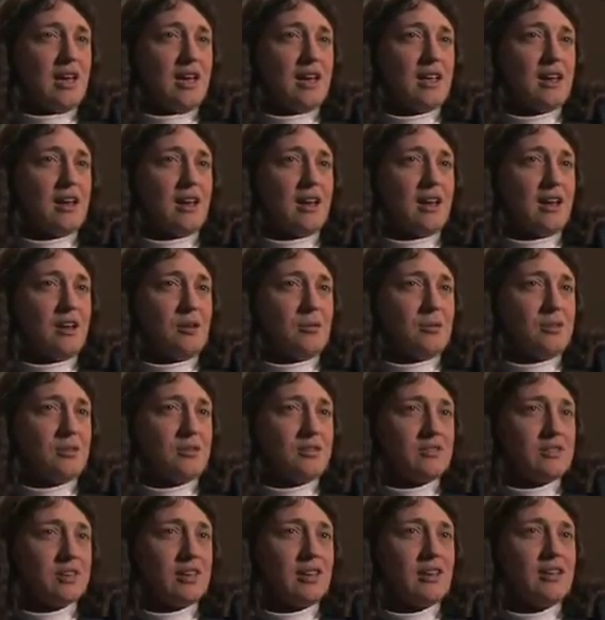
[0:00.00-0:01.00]
And I would
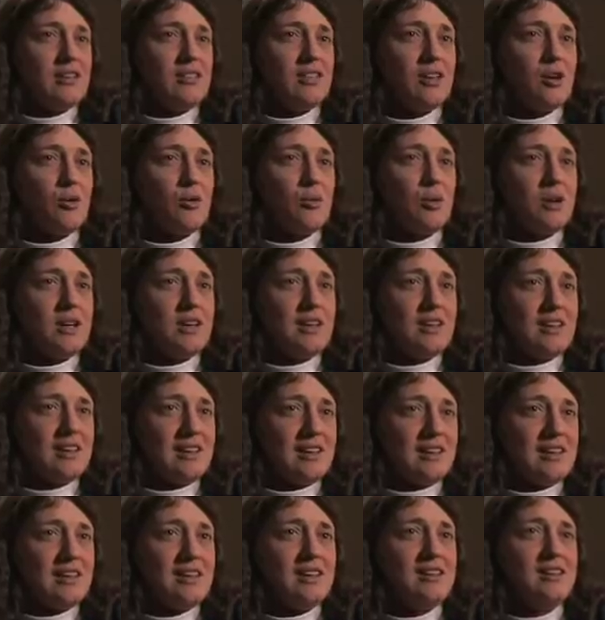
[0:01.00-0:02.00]
say that we
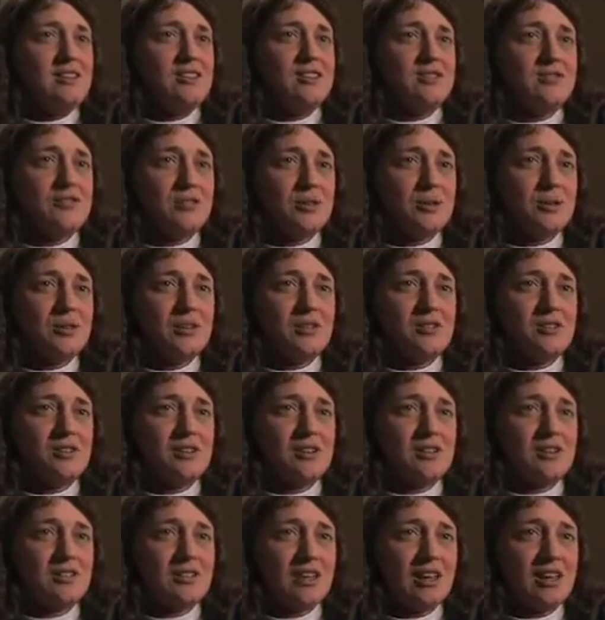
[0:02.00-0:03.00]
need to focus
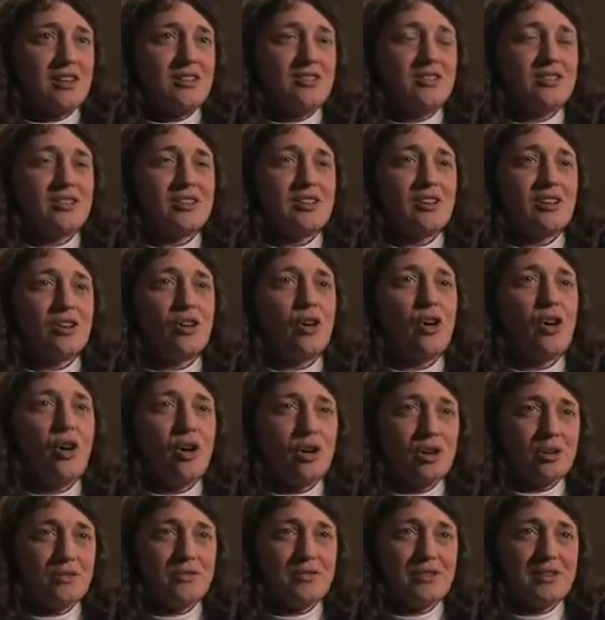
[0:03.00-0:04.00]
our attention on
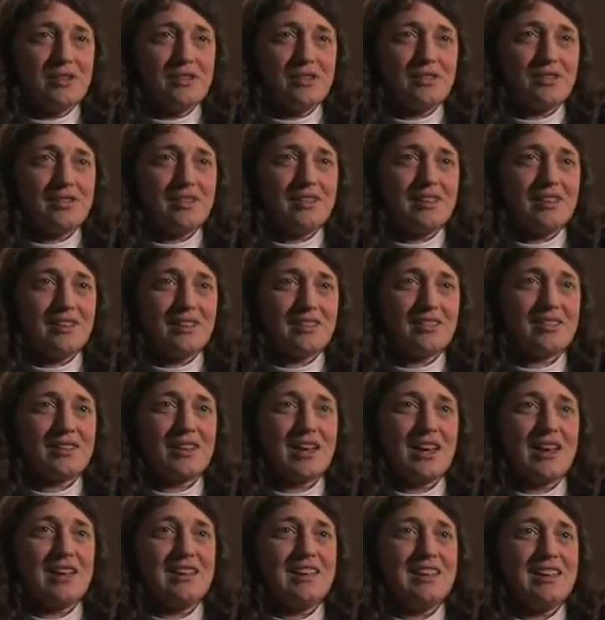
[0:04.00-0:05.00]
all of these things.
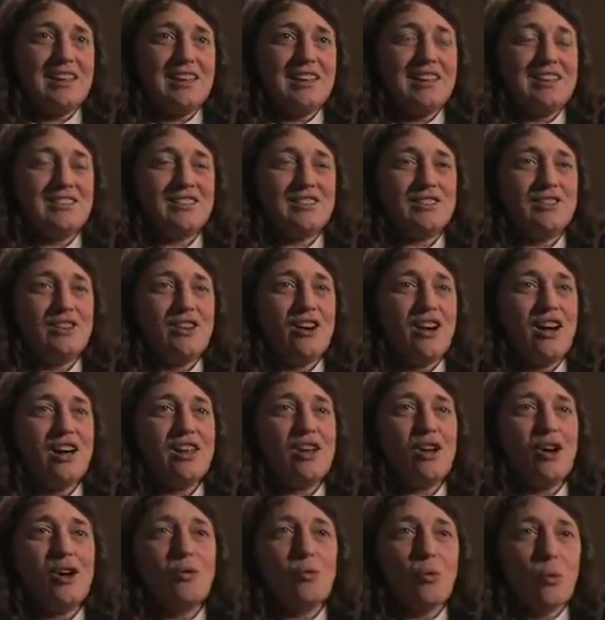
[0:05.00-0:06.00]
It's
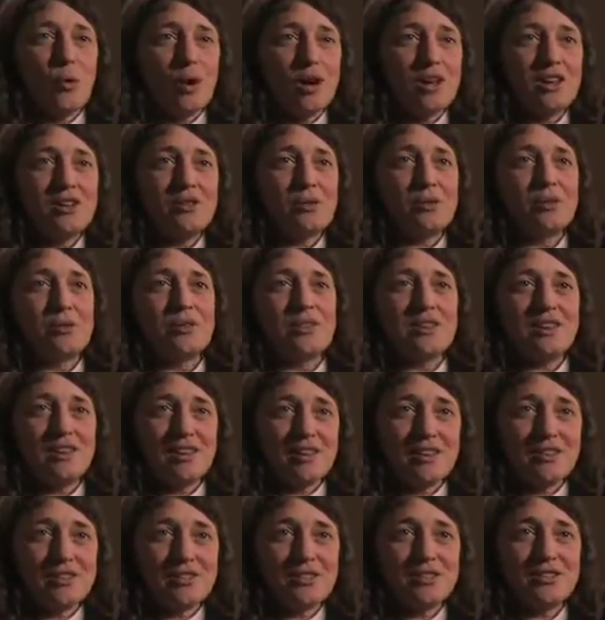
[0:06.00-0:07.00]
not a one or the
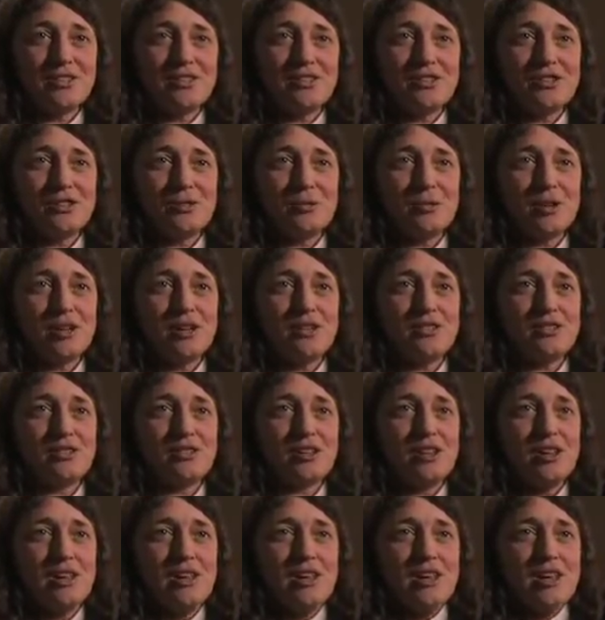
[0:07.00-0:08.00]
other
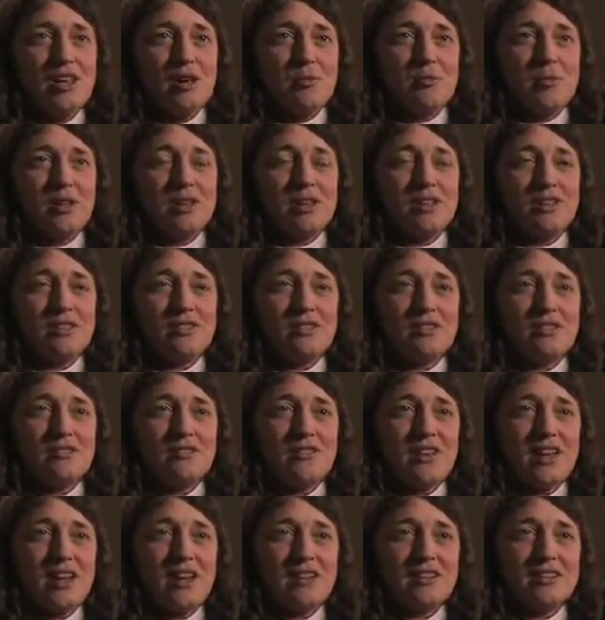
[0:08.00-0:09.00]
situation, because the
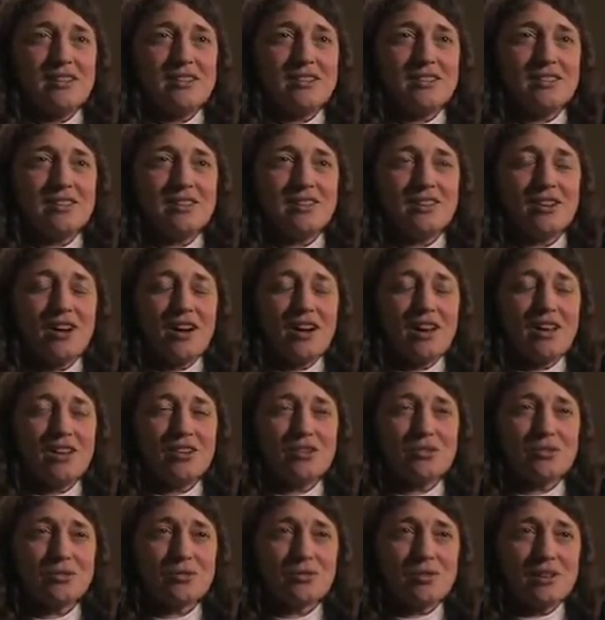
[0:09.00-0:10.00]
fact is that God
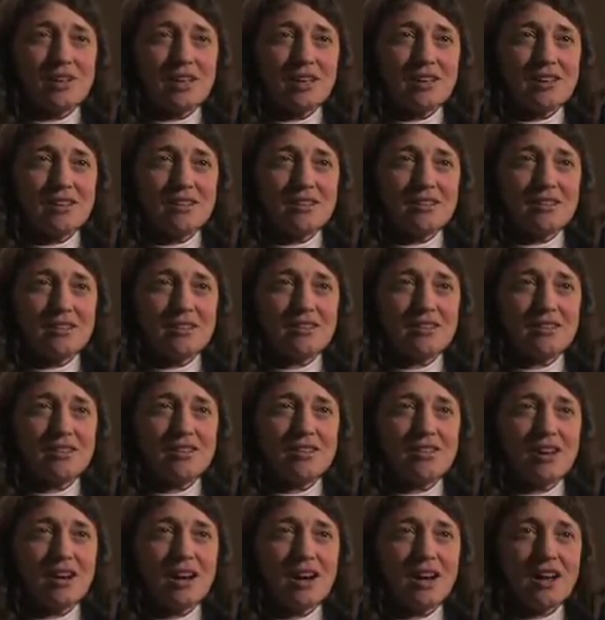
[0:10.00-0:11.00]
has created this
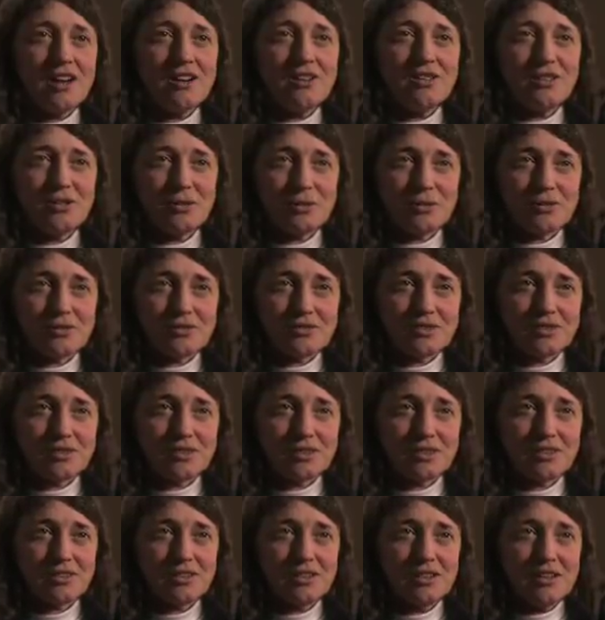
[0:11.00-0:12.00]
entire
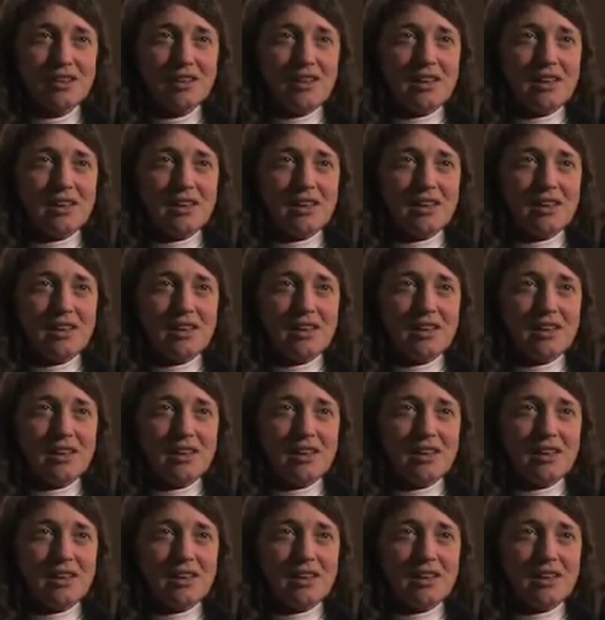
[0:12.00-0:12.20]
universe,